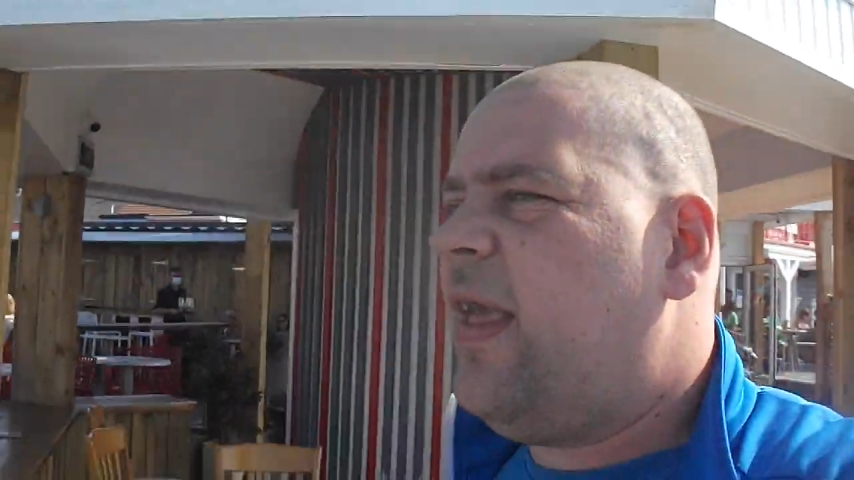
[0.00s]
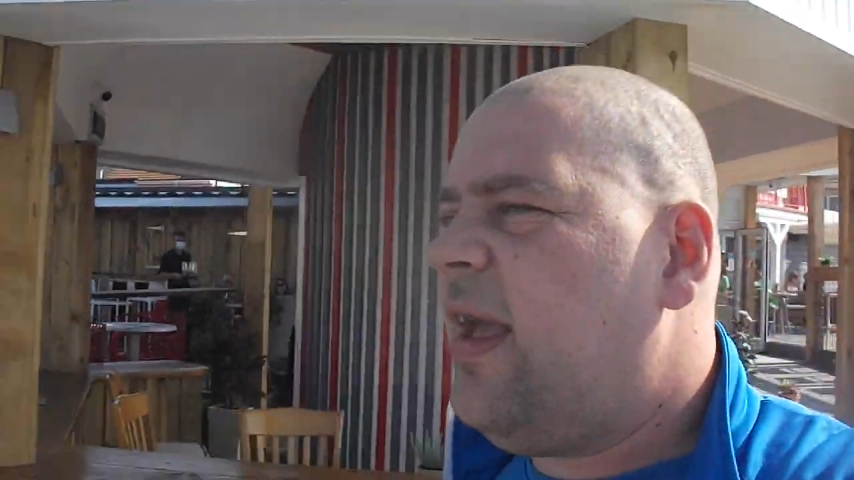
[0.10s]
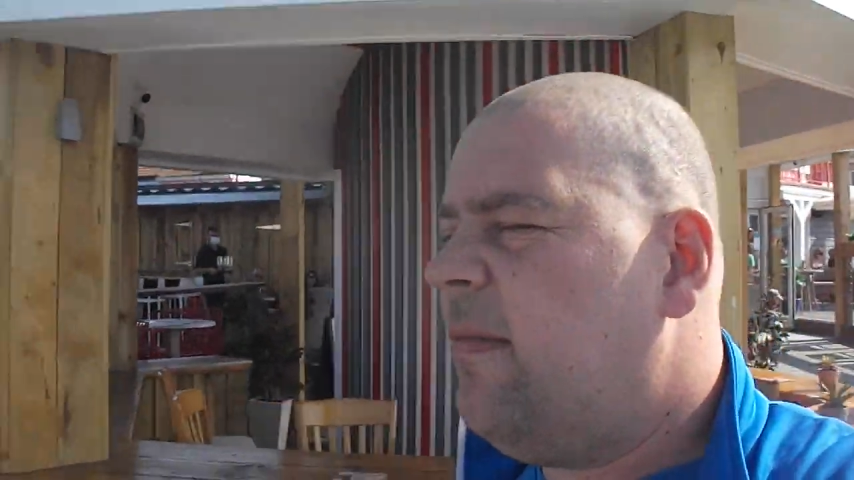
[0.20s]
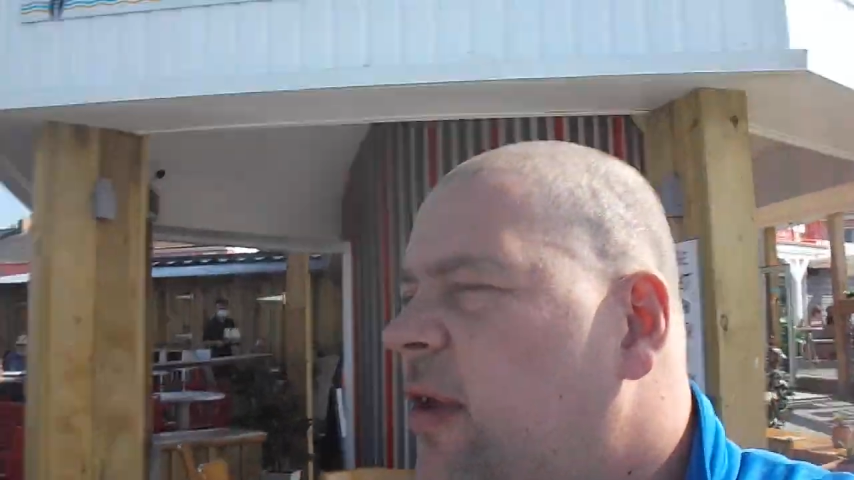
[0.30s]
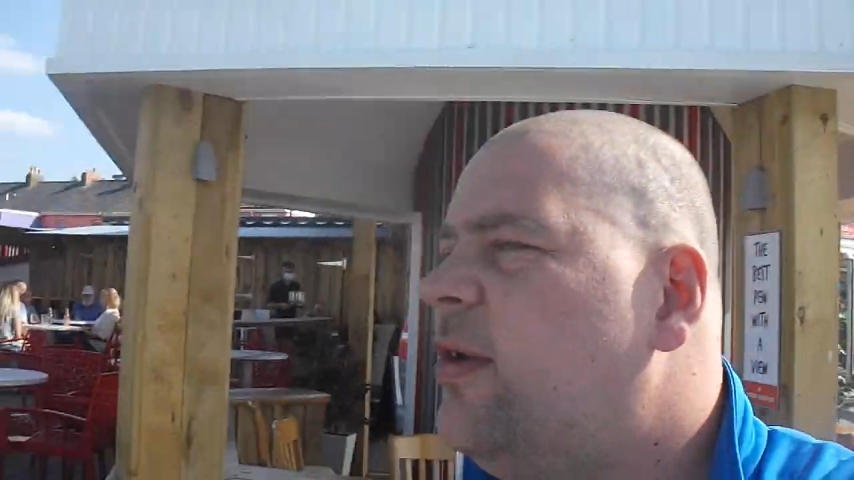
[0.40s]
the
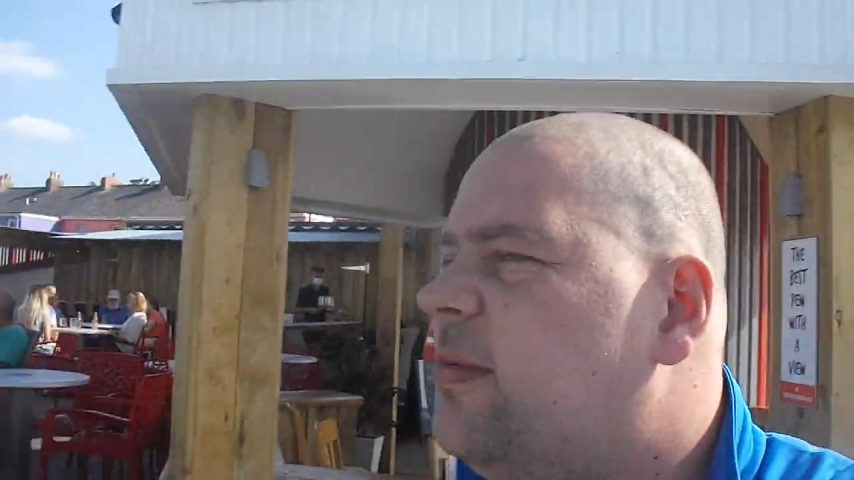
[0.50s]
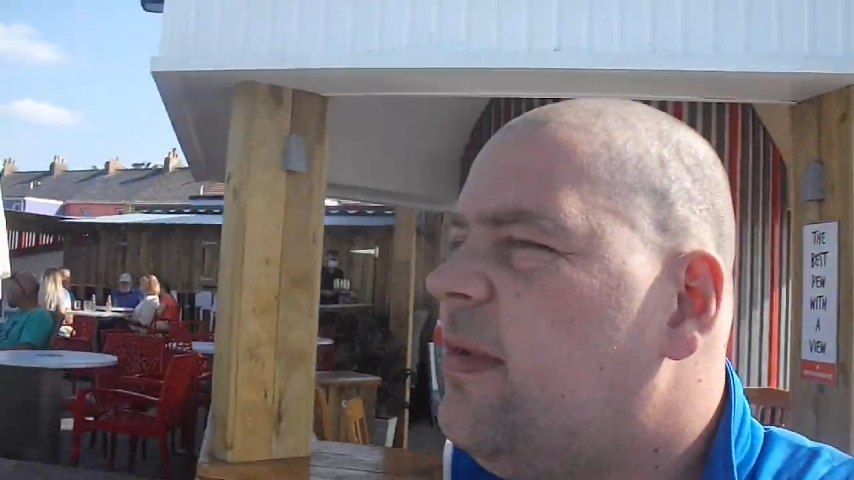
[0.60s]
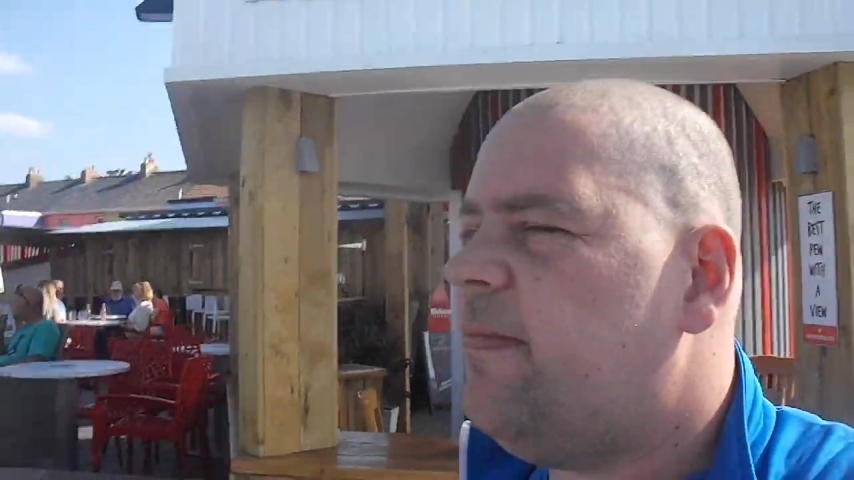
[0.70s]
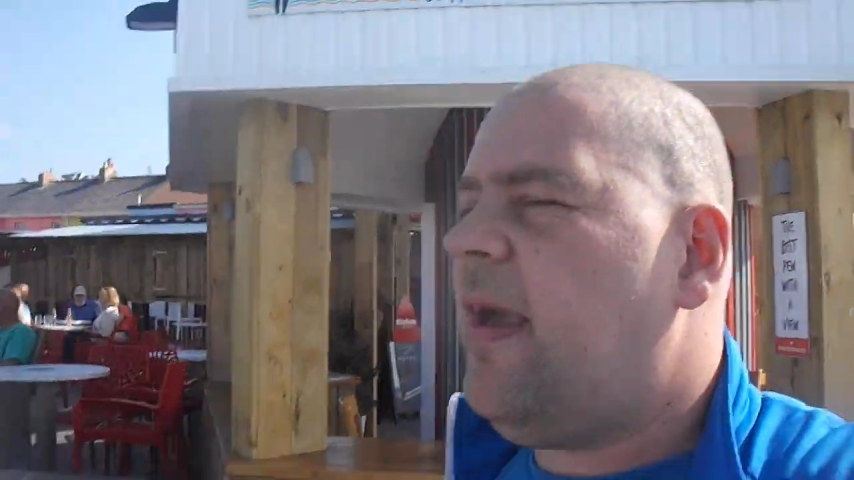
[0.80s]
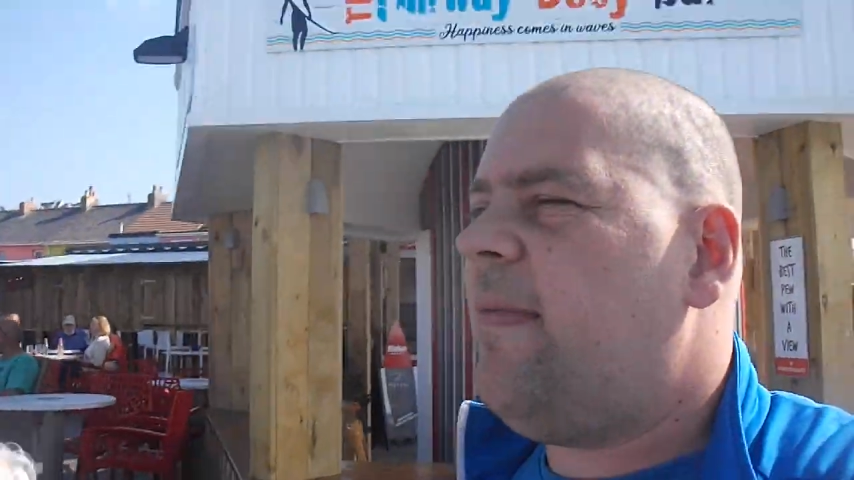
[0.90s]

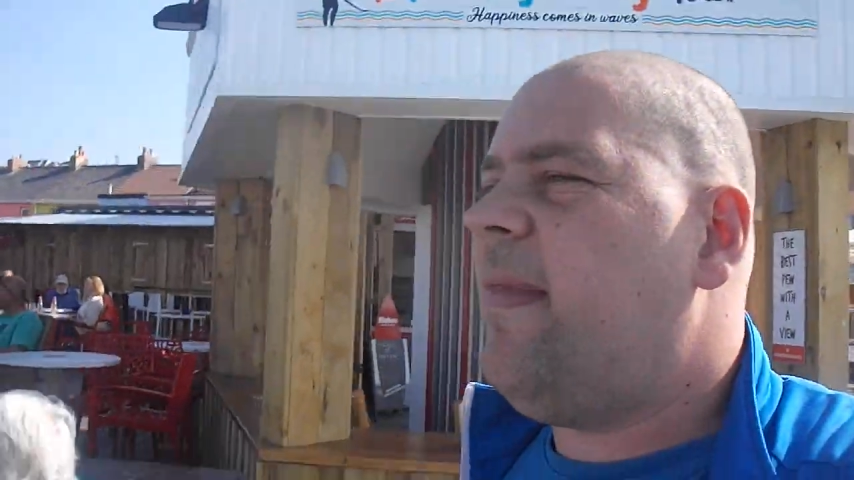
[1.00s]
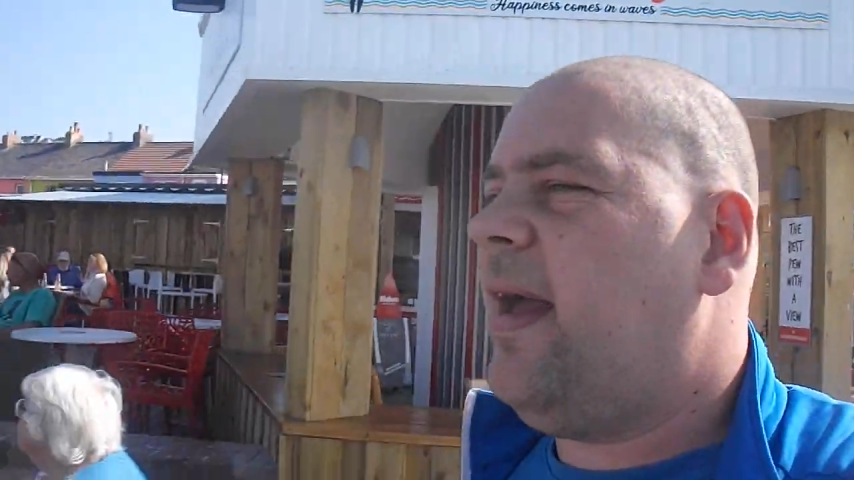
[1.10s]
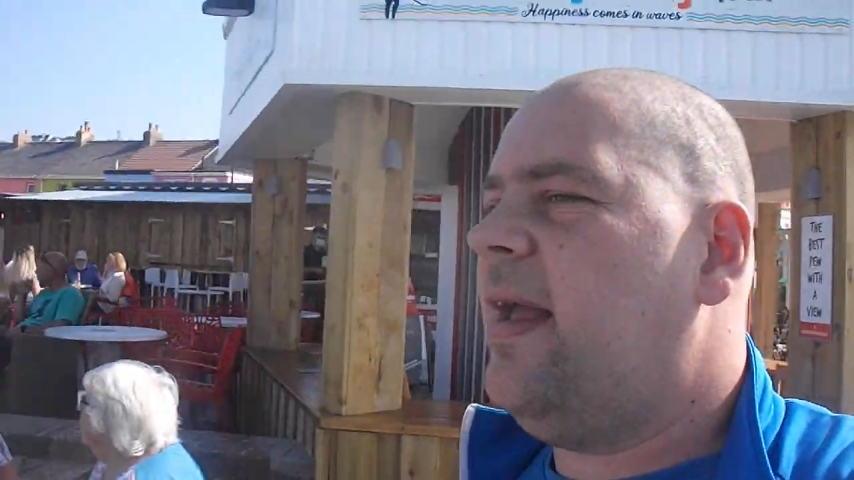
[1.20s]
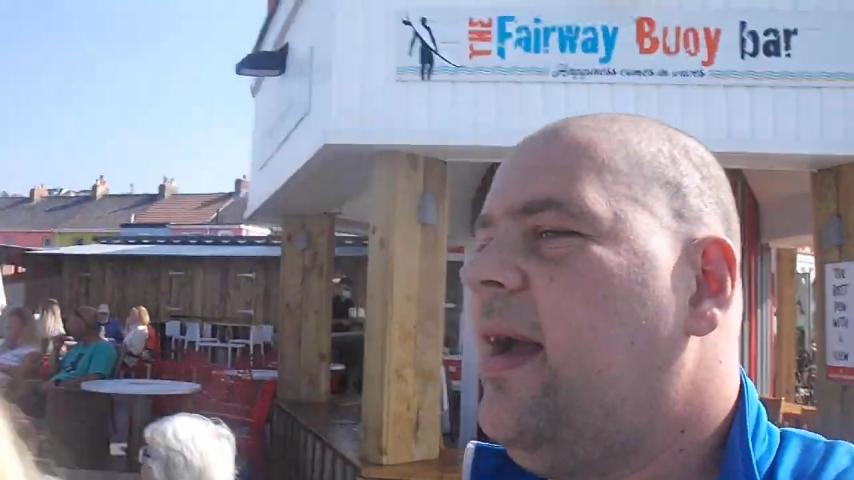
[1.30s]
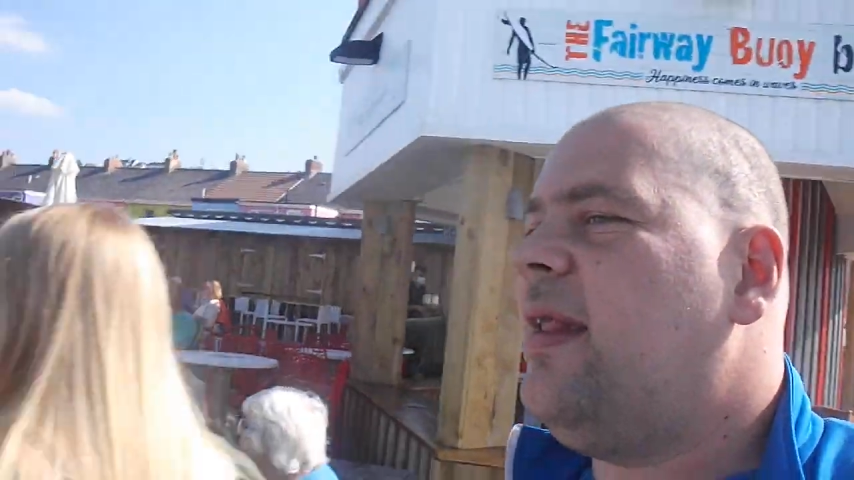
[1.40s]
amusement bit,
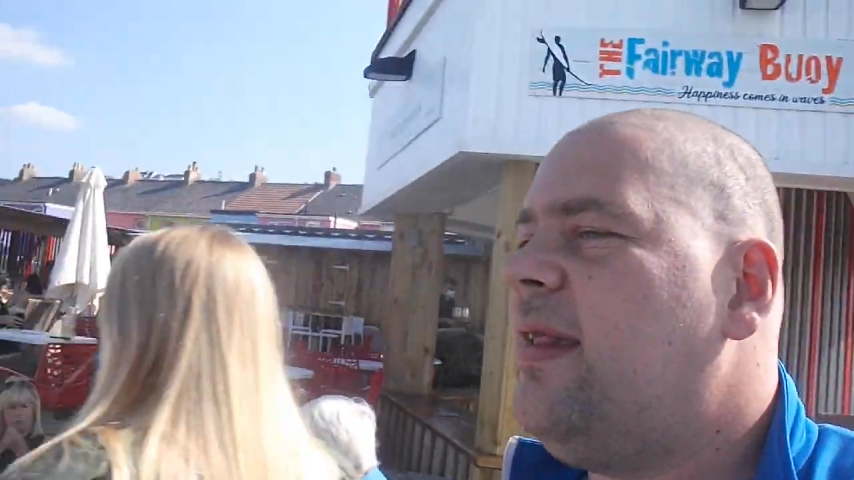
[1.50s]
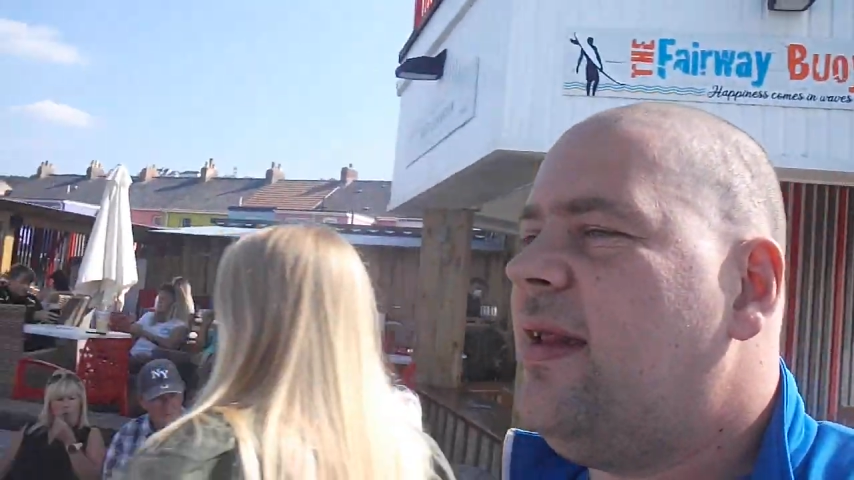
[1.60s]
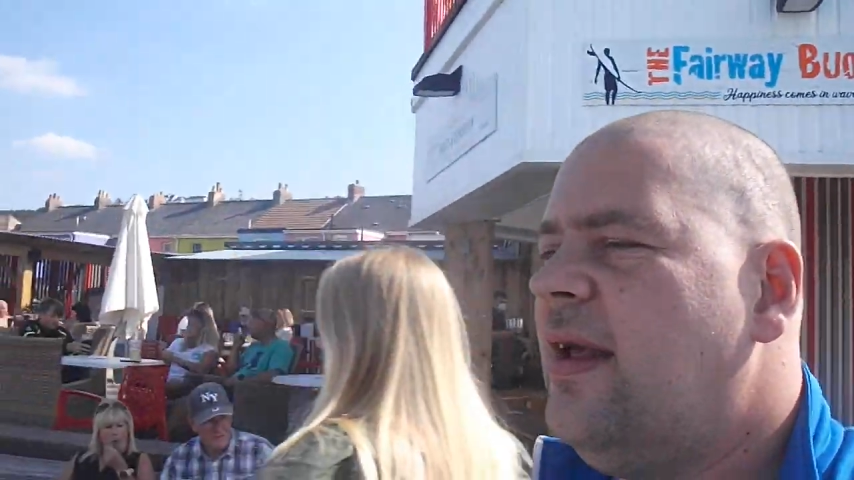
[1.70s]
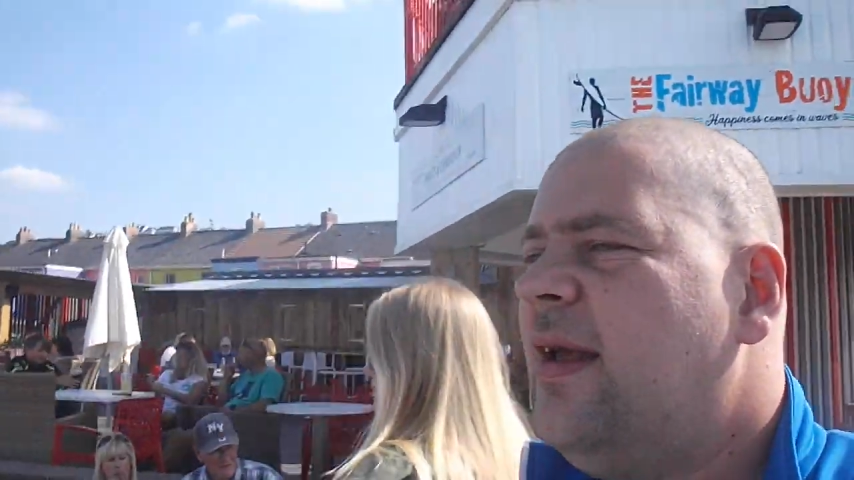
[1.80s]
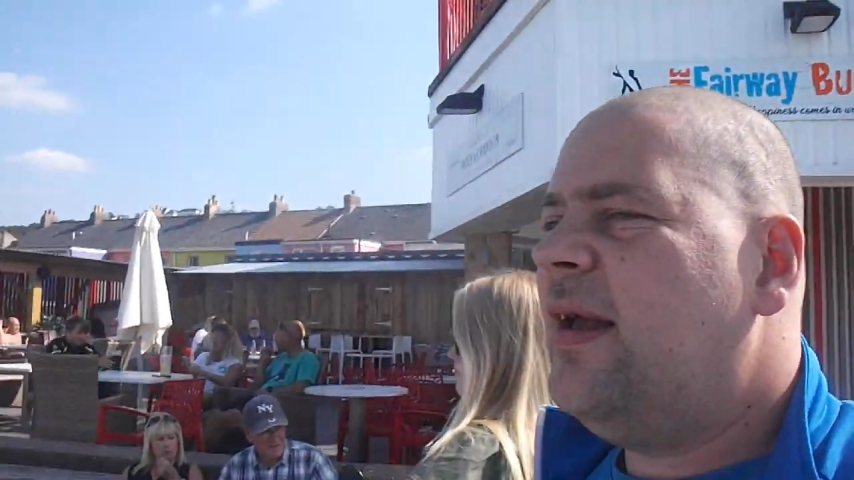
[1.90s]
mate, and